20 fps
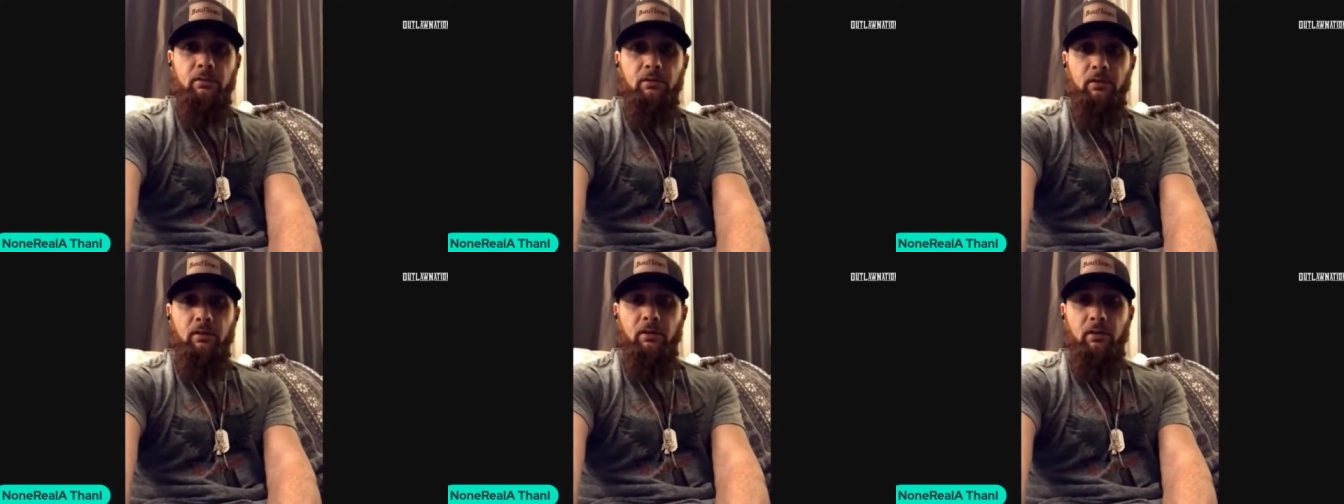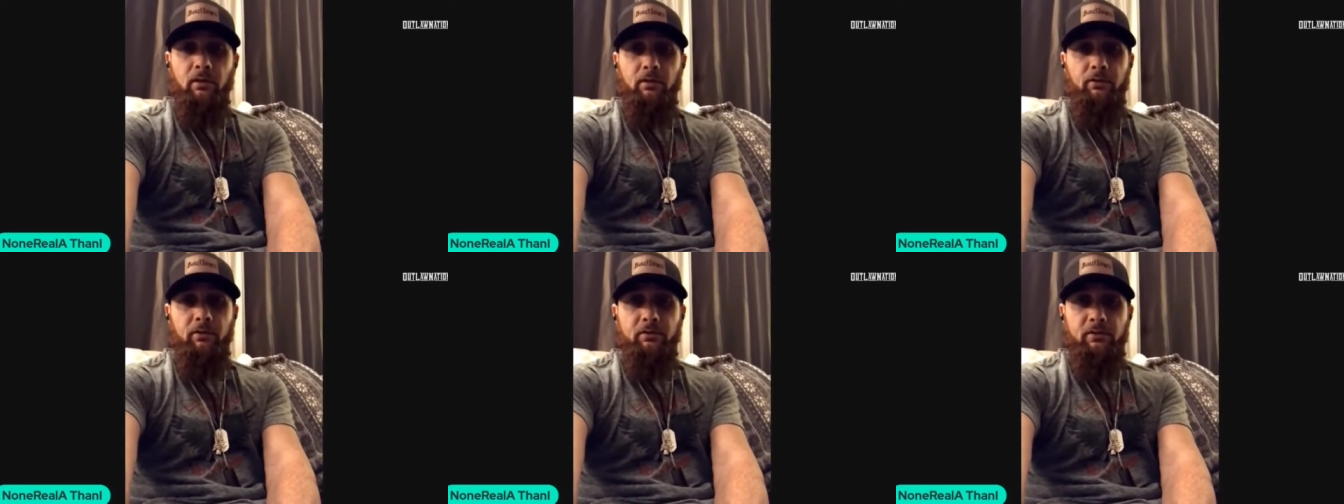
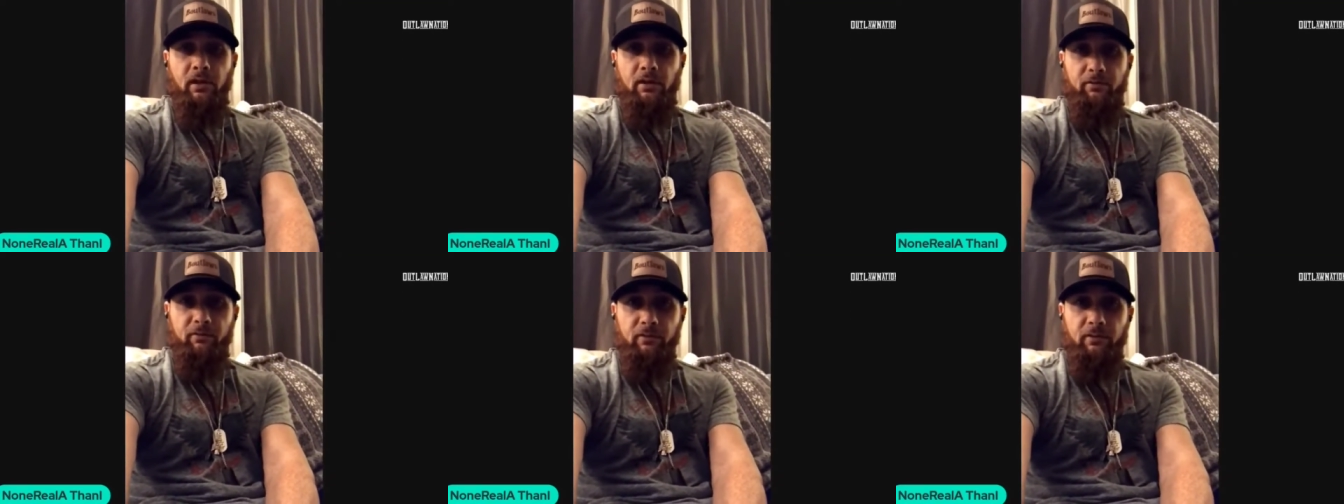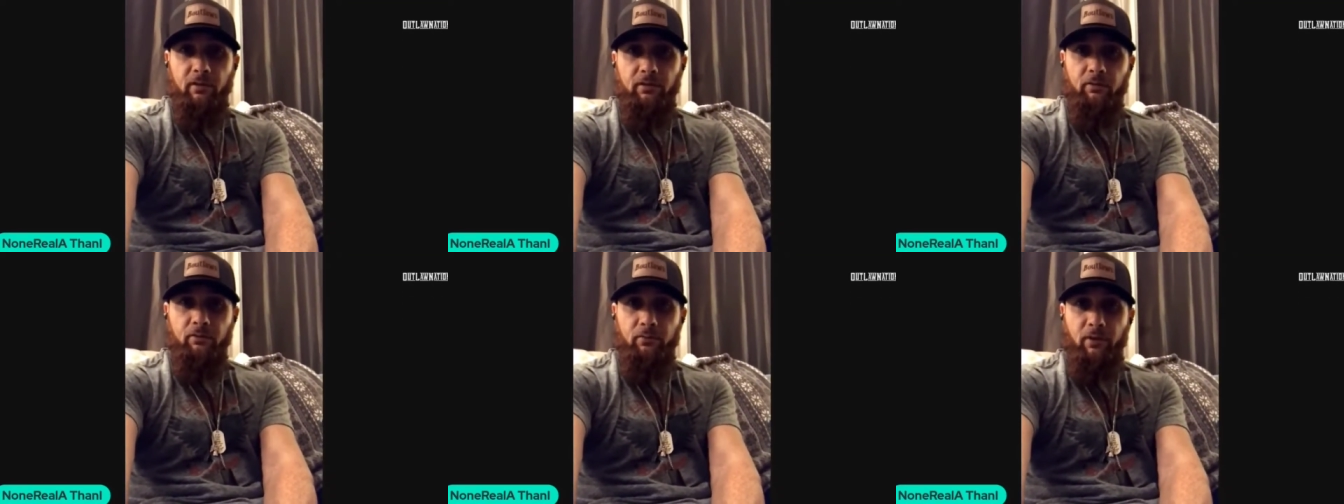Uh, you're definitely
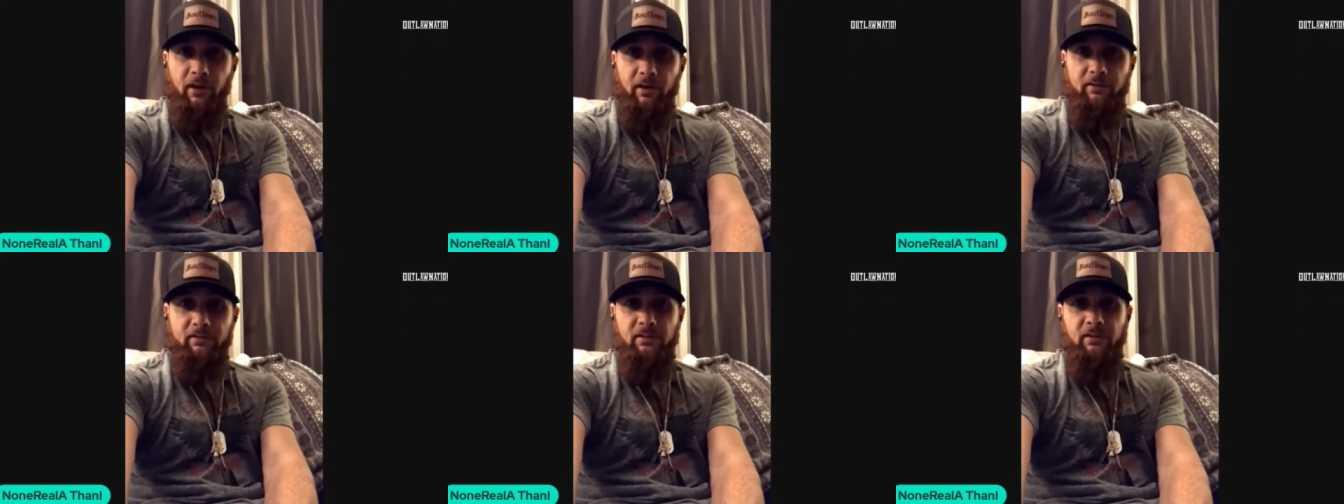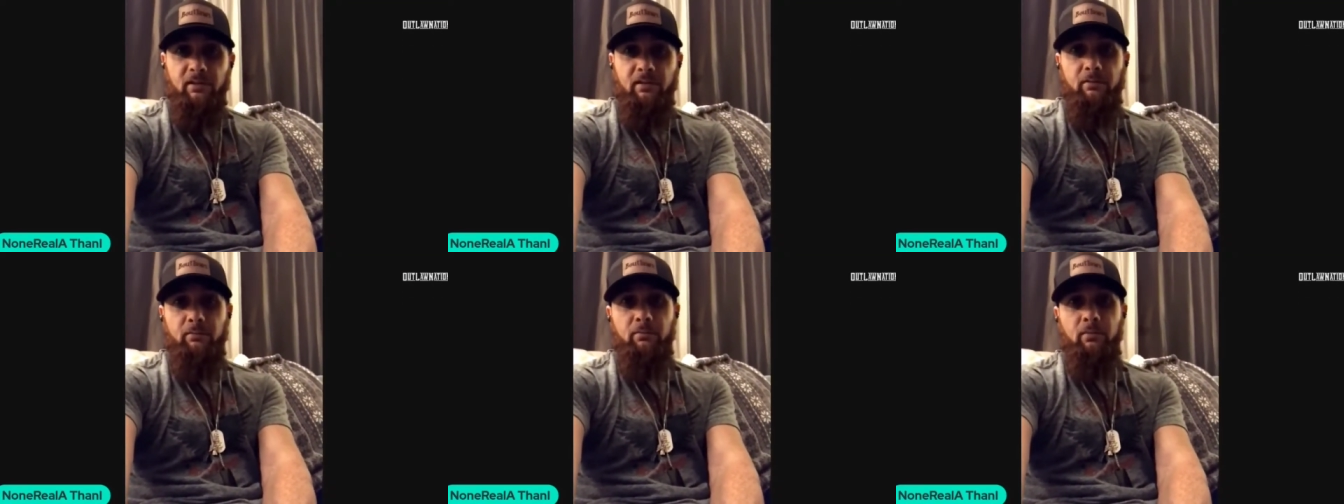on the right
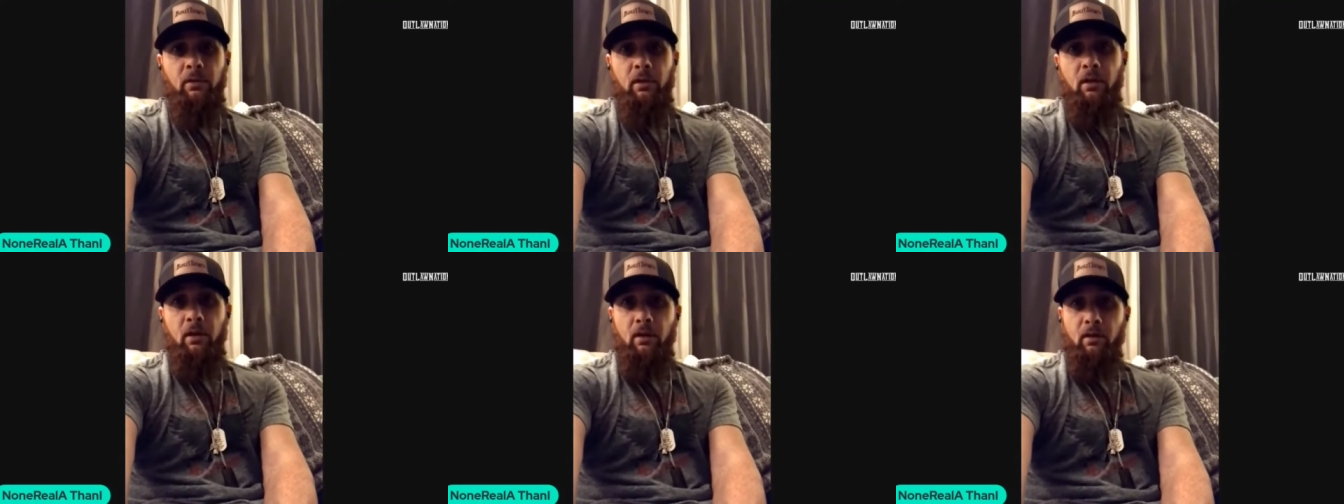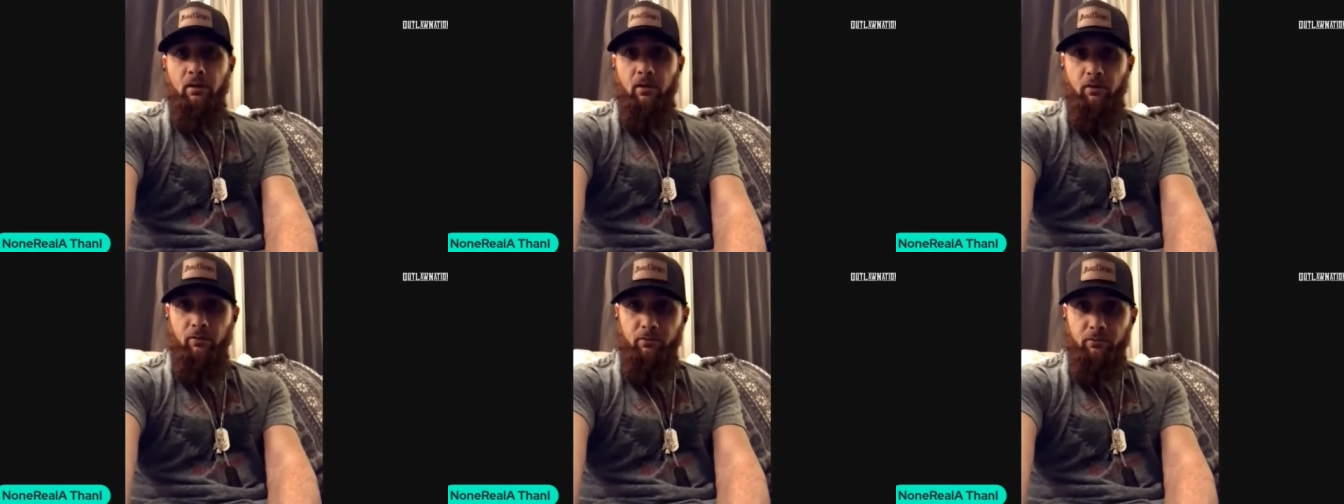team,
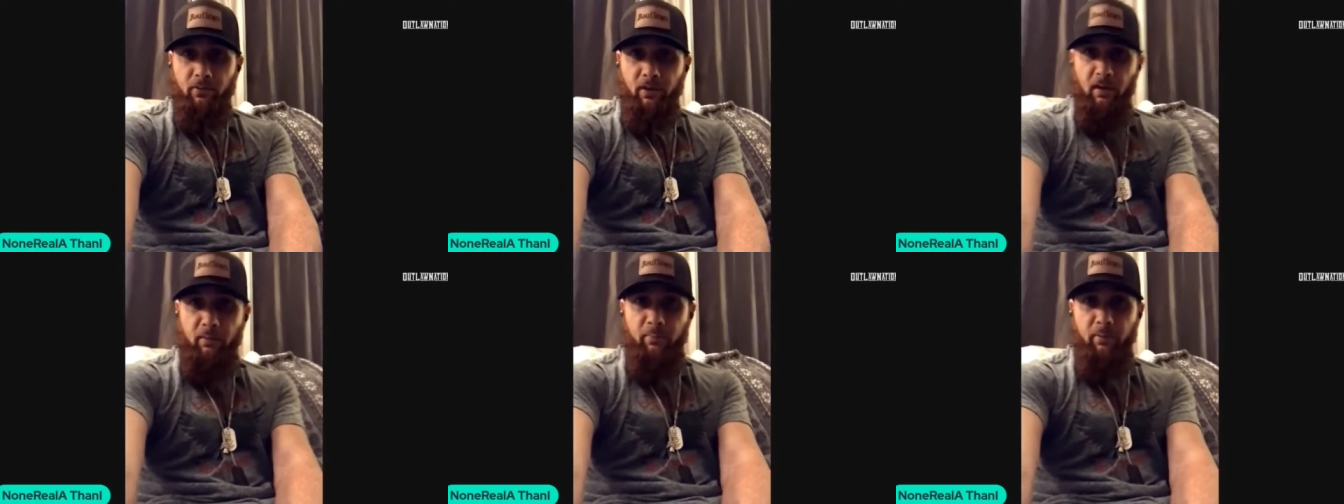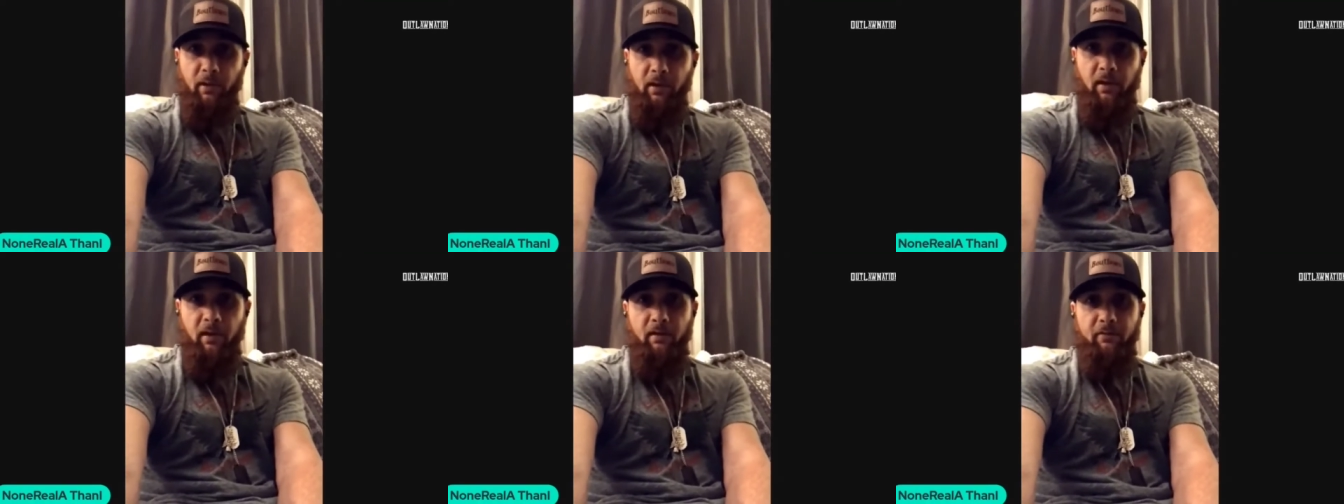on the right
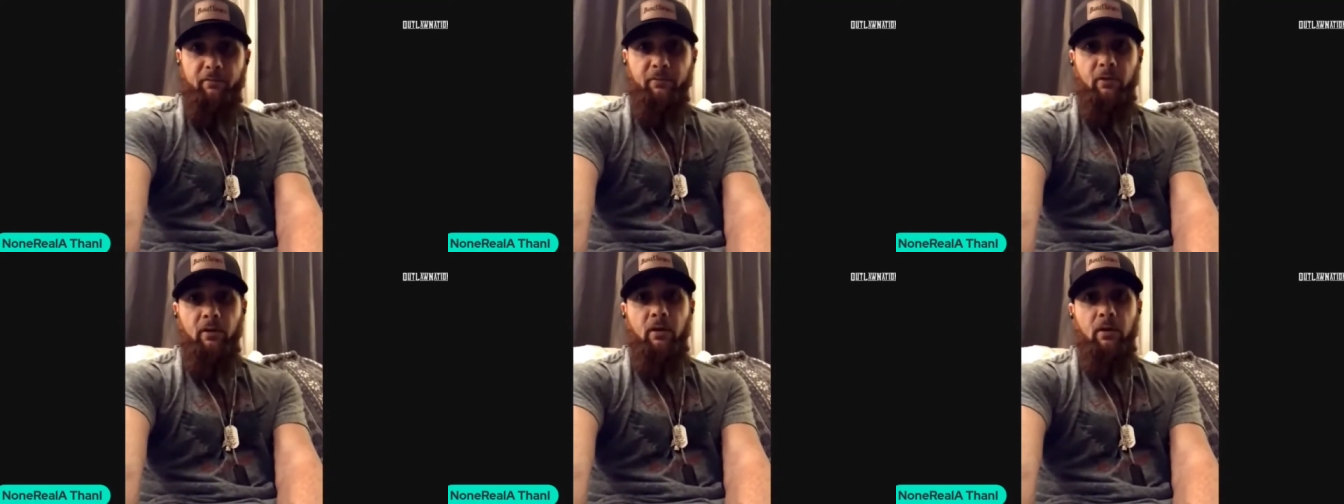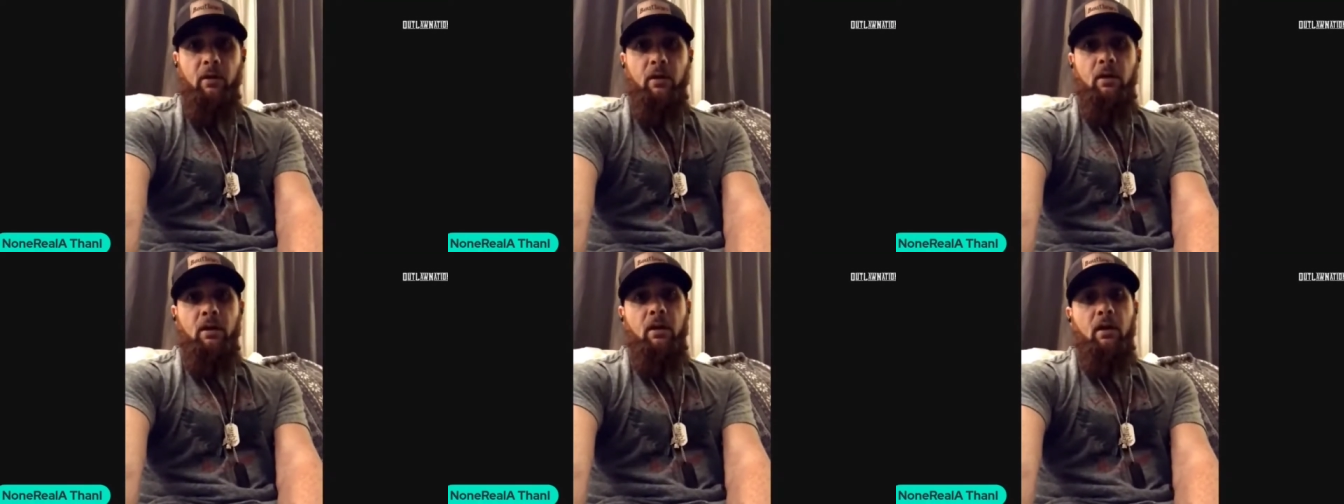path,
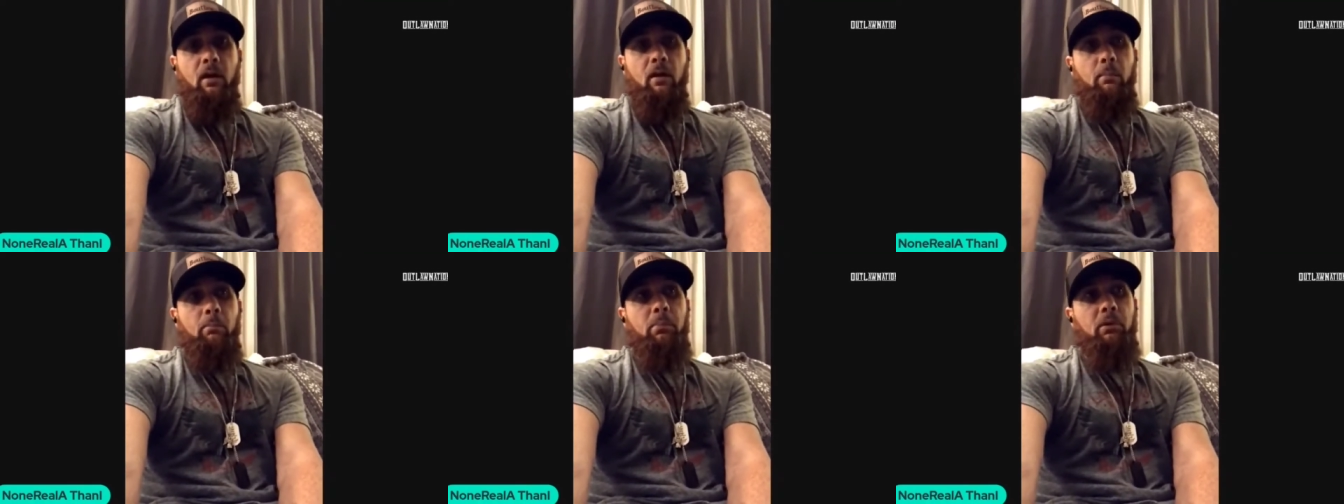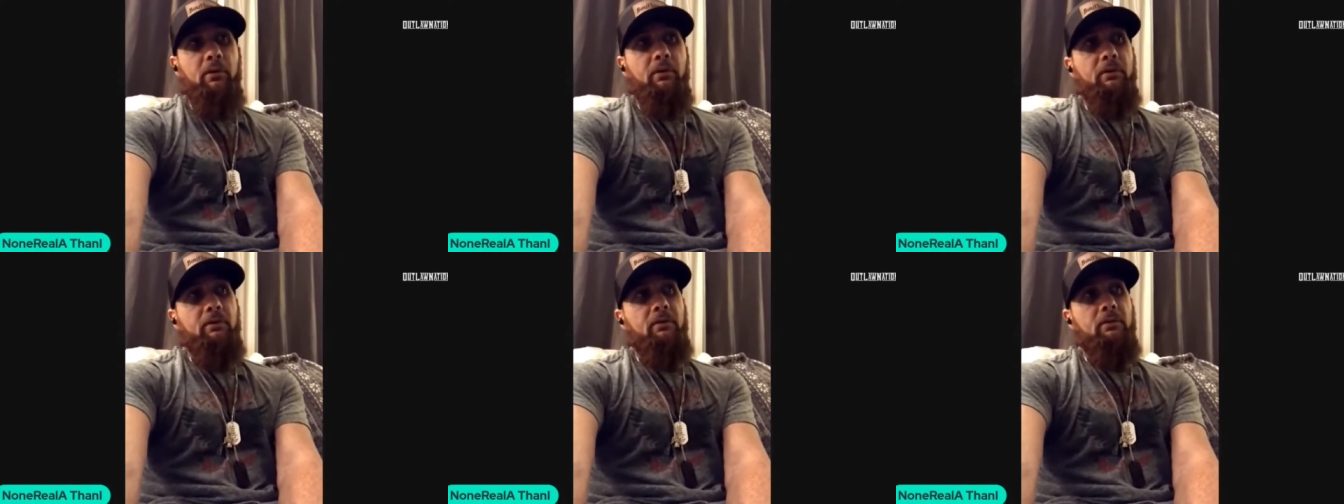
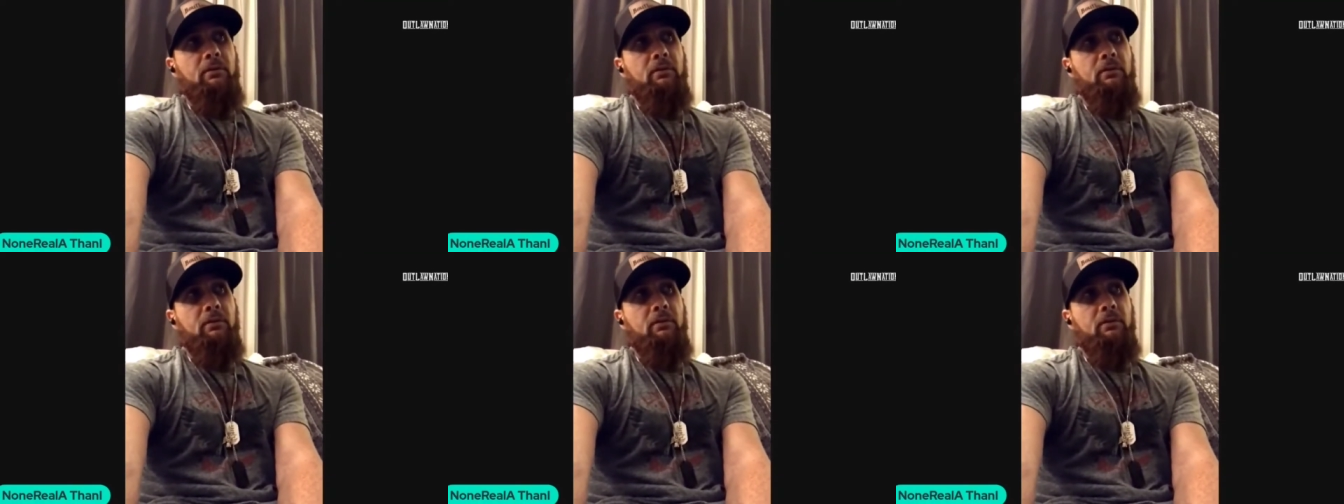but